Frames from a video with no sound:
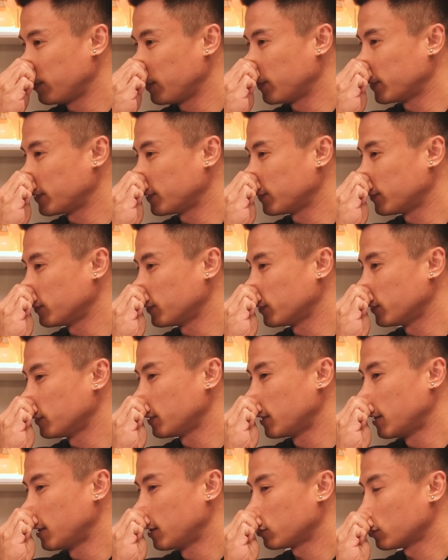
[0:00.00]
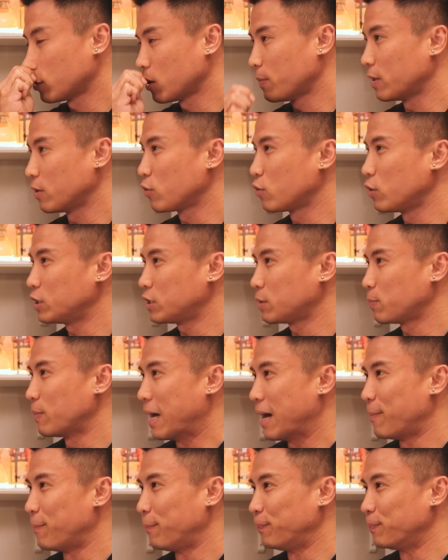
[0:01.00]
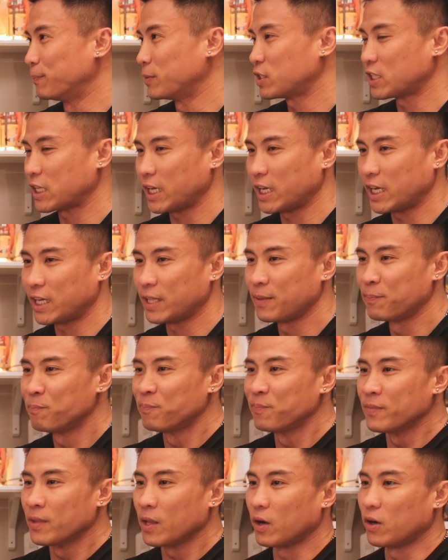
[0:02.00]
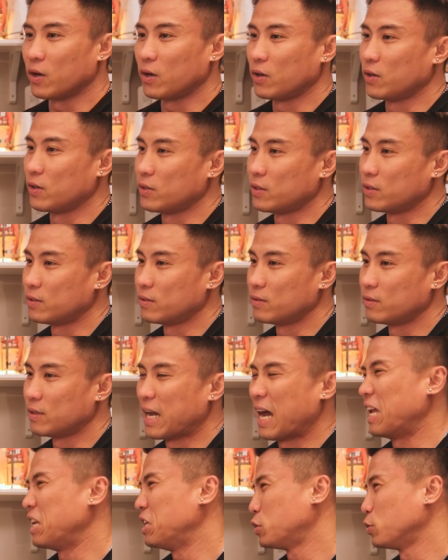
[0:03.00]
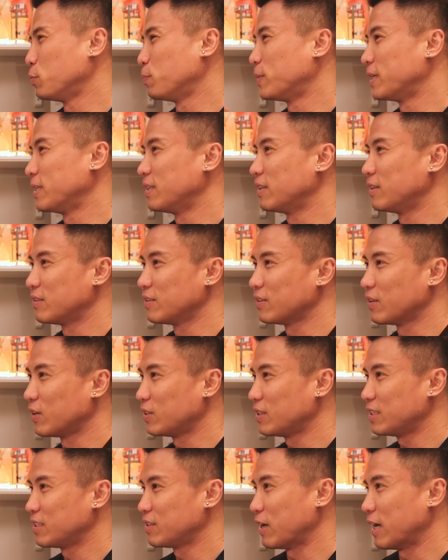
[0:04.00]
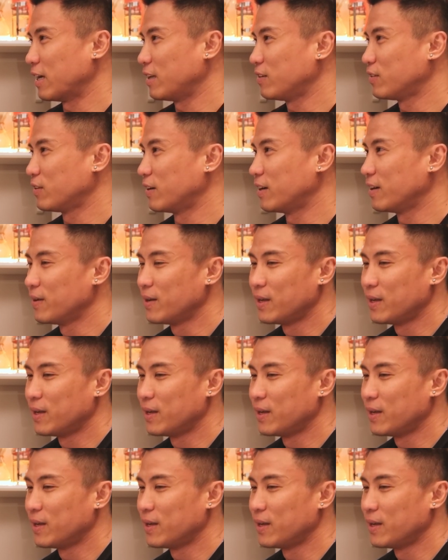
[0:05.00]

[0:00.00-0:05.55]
people talk about Chris Bumstead or Hadi Chupan or this idol, right?